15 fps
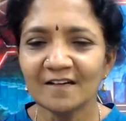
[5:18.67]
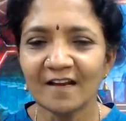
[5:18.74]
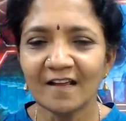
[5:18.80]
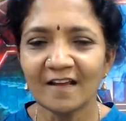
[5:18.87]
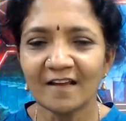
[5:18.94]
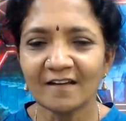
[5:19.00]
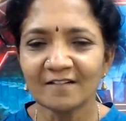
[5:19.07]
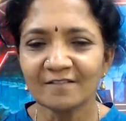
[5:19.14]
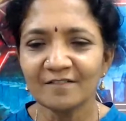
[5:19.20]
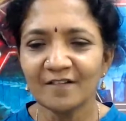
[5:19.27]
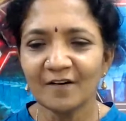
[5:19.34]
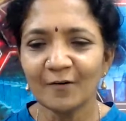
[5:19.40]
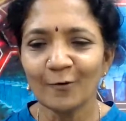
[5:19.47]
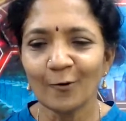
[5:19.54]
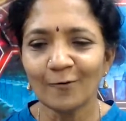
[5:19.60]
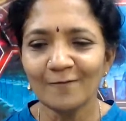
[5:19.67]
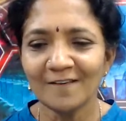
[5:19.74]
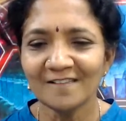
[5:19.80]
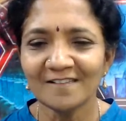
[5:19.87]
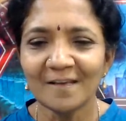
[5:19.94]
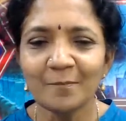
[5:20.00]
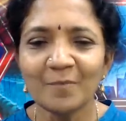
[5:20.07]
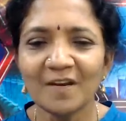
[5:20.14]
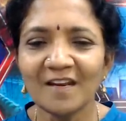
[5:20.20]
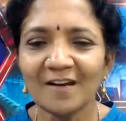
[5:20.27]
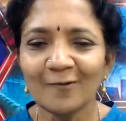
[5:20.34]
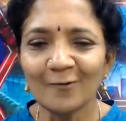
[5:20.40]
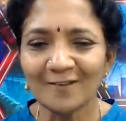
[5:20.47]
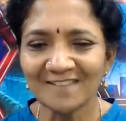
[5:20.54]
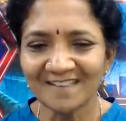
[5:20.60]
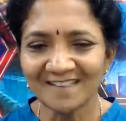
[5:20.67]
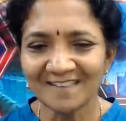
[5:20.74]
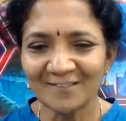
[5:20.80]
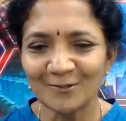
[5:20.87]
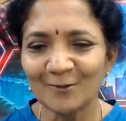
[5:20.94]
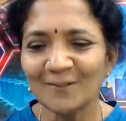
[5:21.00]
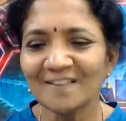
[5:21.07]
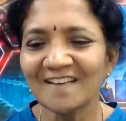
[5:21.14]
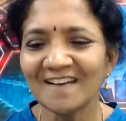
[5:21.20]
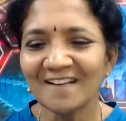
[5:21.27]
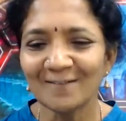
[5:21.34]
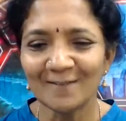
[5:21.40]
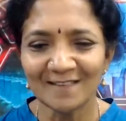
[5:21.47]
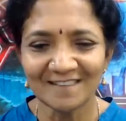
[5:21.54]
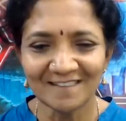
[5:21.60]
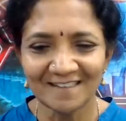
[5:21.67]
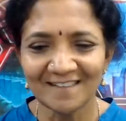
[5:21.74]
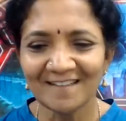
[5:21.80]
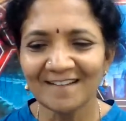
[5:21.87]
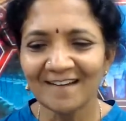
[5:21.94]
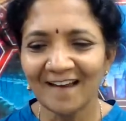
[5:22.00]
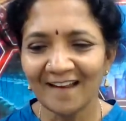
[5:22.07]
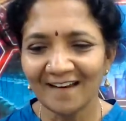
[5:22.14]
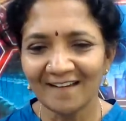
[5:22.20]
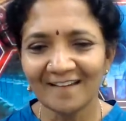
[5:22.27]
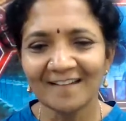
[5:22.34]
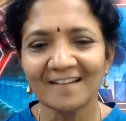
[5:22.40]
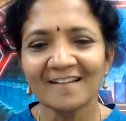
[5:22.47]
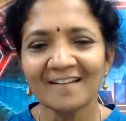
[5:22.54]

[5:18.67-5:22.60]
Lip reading: Like, I always say prerequisite to Schrodinger equation, right?